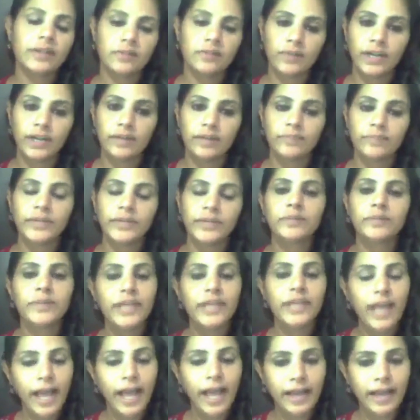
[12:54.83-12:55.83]
as well, meet
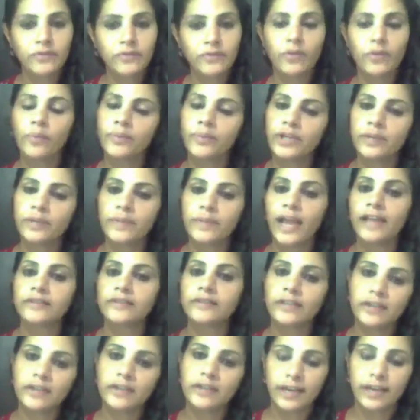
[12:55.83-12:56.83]
me at 4 p.m.
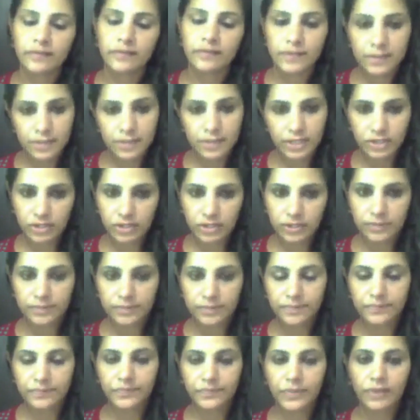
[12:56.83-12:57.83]
at the railway station.
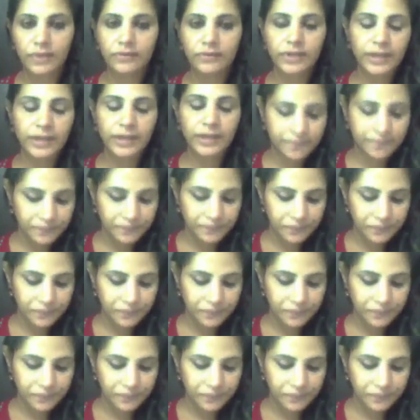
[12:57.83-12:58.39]
Okay.